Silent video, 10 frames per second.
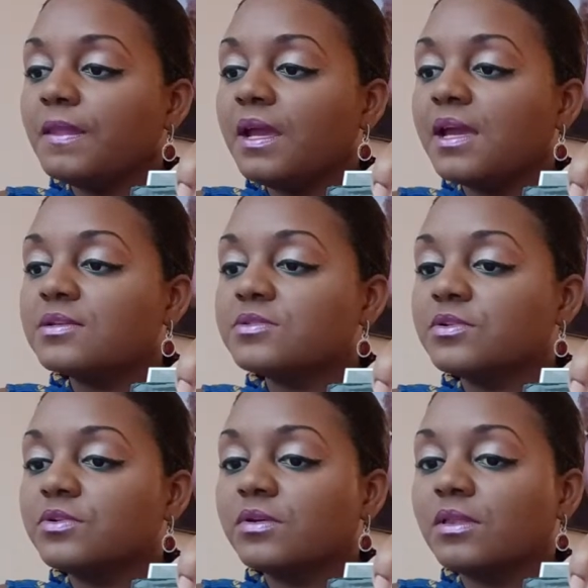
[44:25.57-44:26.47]
answer
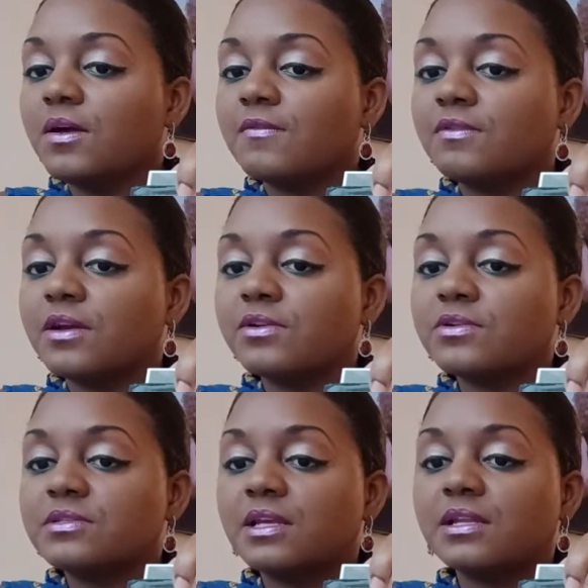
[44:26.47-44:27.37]
your love
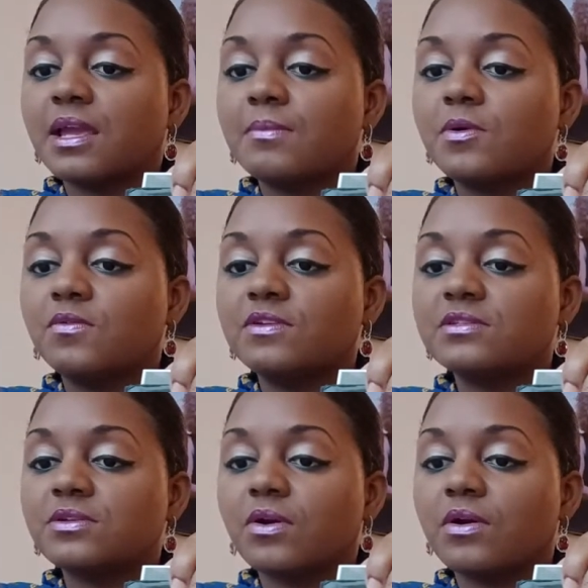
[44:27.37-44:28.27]
letters than a movie
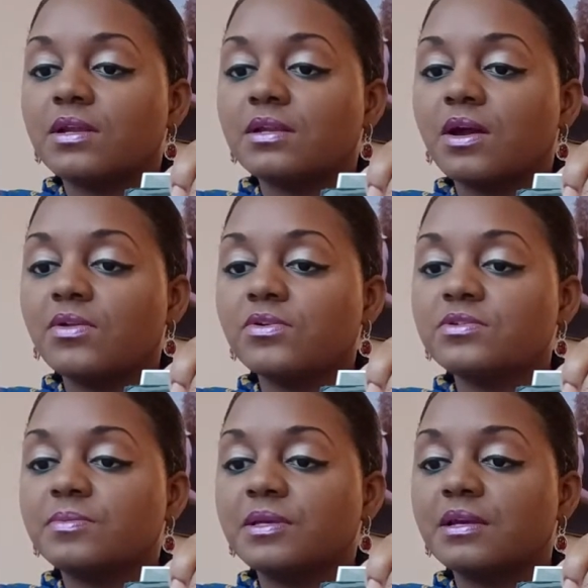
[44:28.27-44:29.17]
star. And
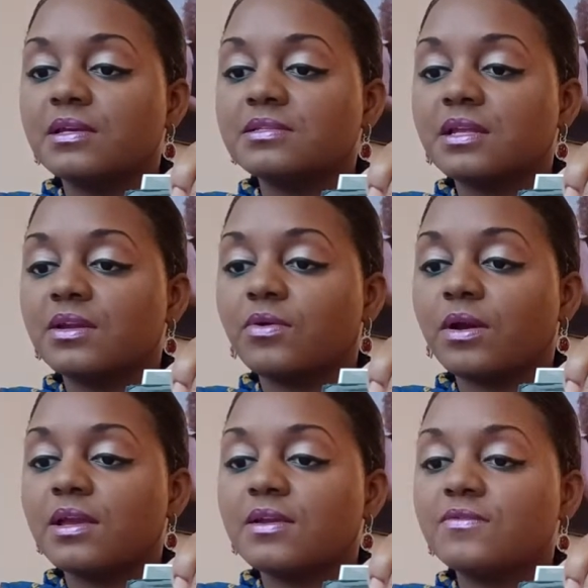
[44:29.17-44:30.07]
others because they
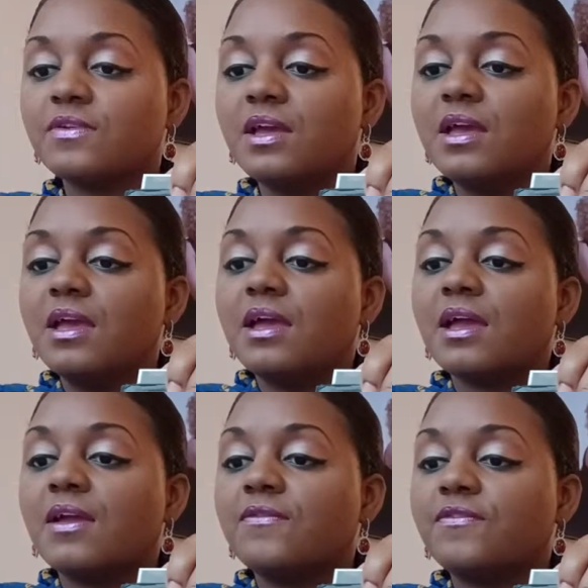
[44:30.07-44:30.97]
crave
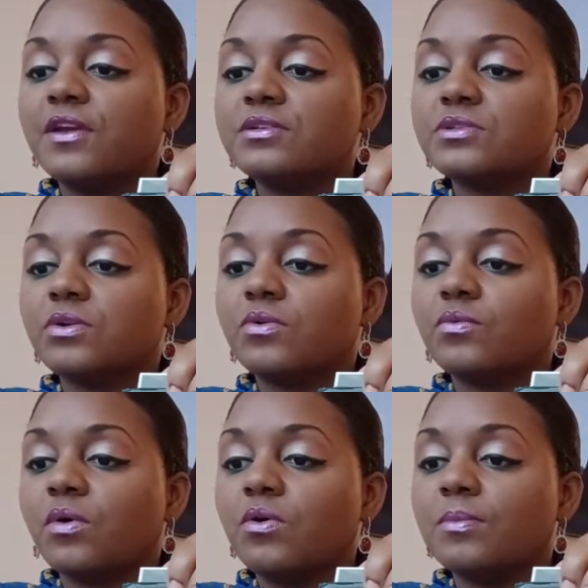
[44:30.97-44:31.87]
a fictional
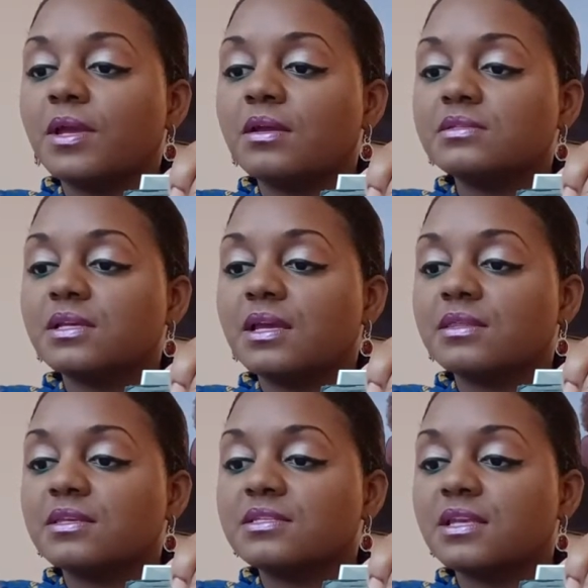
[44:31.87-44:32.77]
romance
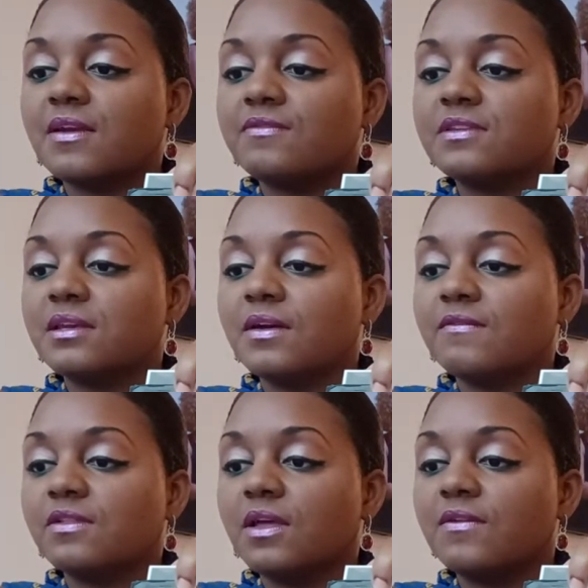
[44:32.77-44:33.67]
and the safety
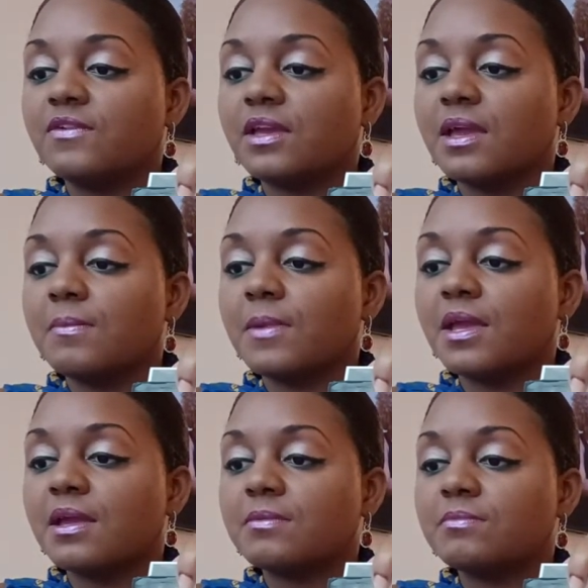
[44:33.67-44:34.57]
of loving a
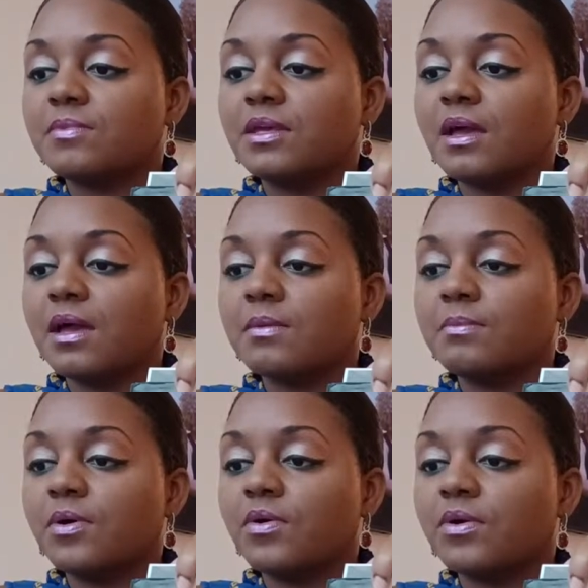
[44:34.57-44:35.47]
man
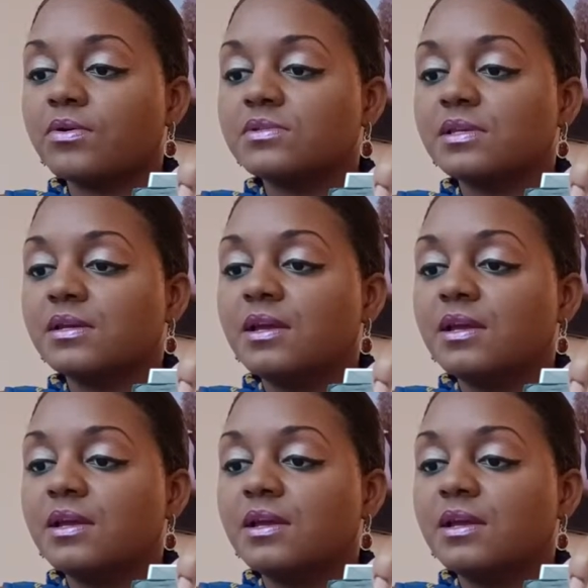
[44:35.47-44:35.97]
behind bars.